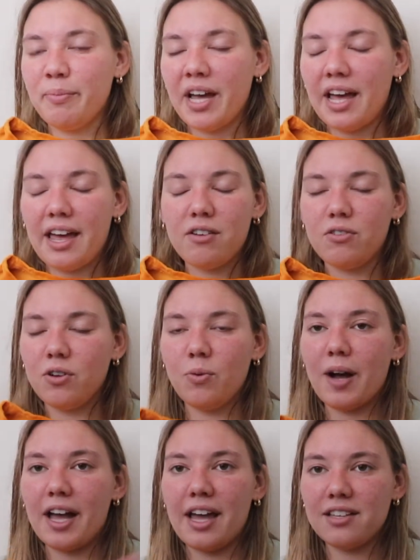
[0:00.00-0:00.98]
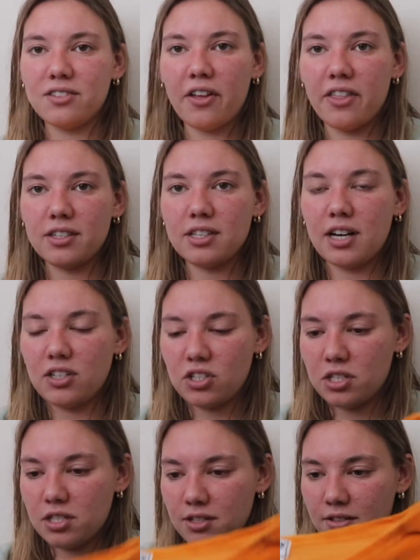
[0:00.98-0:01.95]
but I don't know why I saw this and I
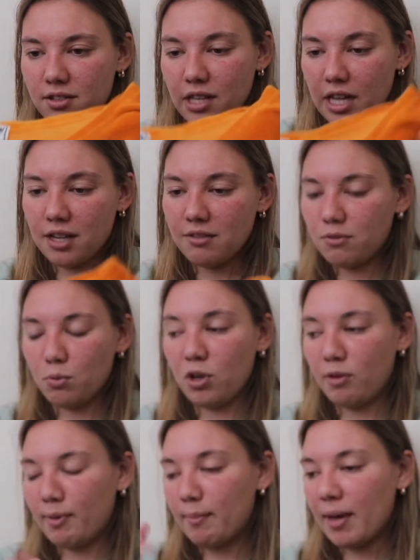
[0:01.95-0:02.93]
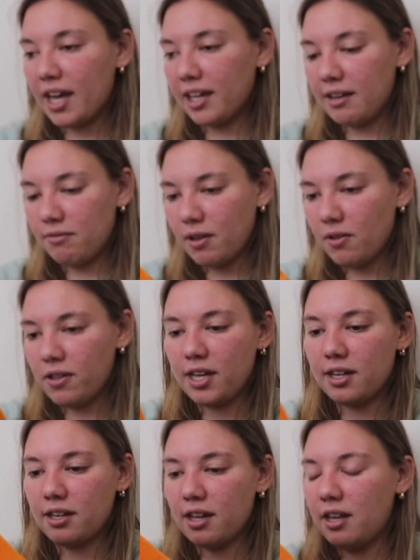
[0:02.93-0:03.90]
just like threw it in my bag. I felt
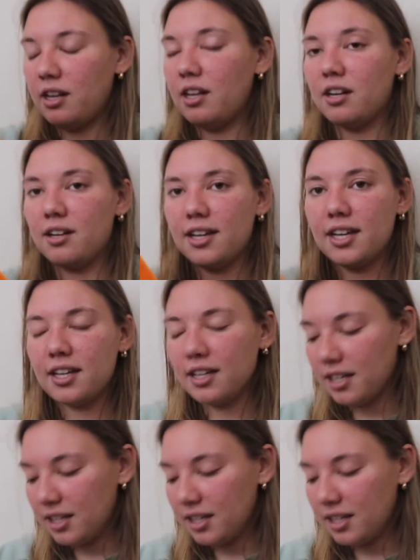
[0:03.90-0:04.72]
like I needed it.